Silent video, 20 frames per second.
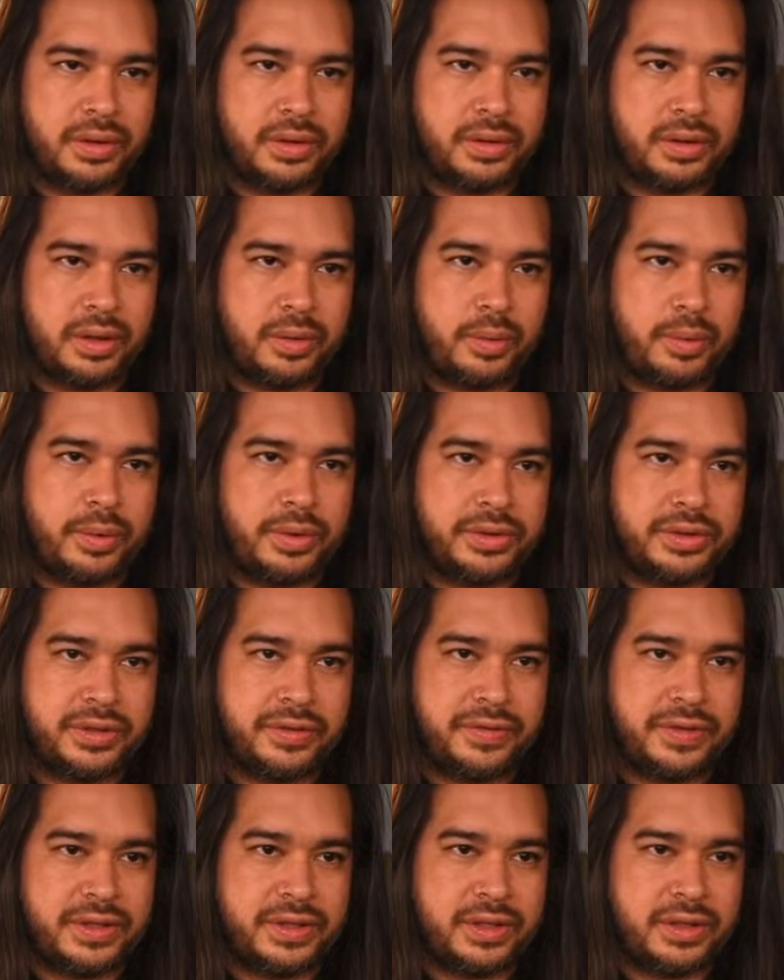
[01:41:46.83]
Then we want to
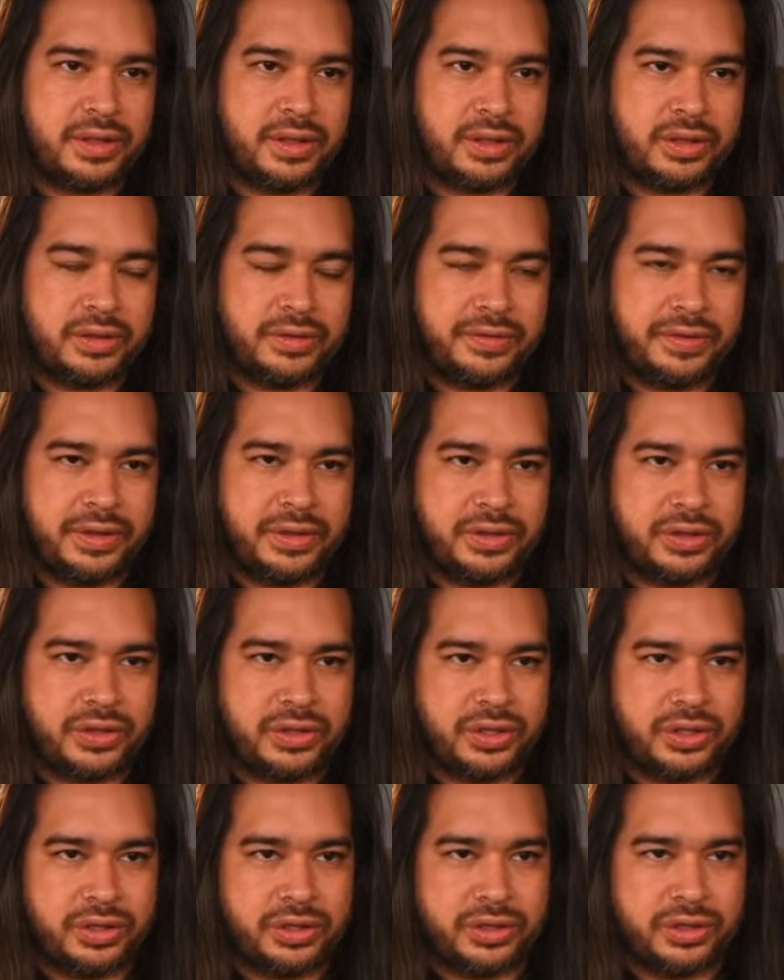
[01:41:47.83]
visit all of its
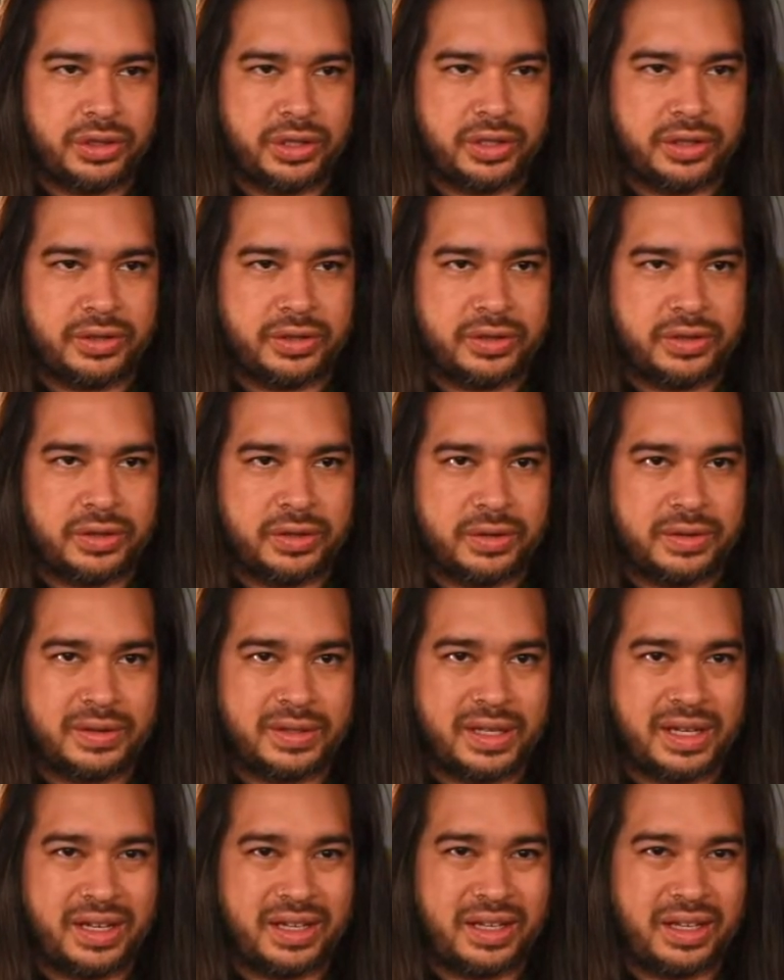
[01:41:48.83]
children. So it's
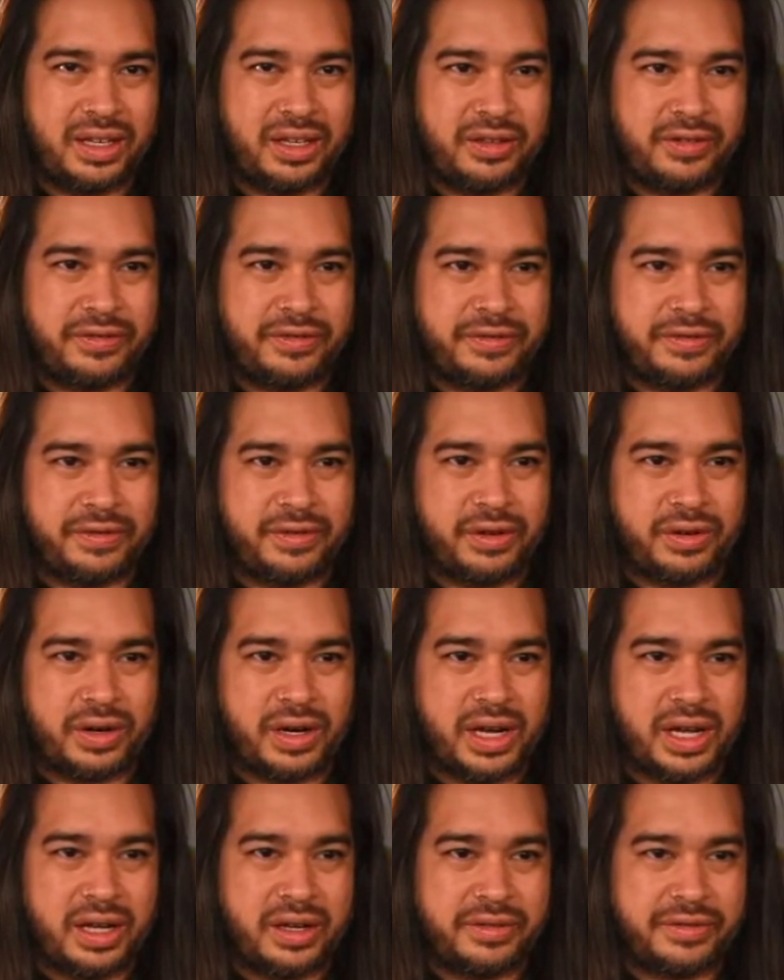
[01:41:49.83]
like if
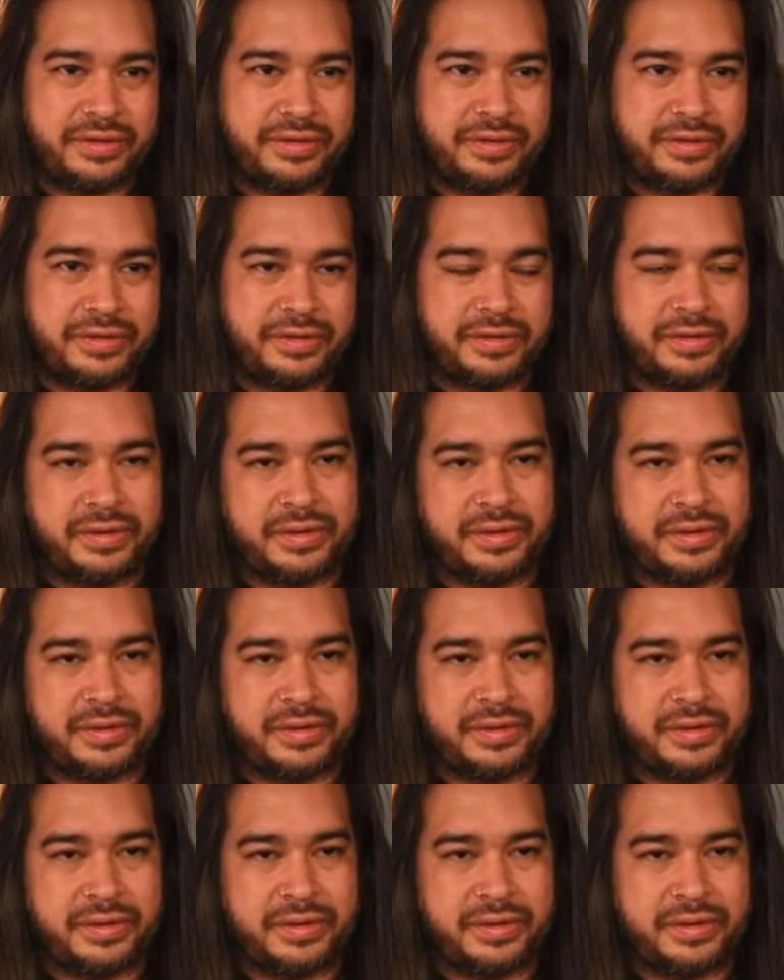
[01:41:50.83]
graph.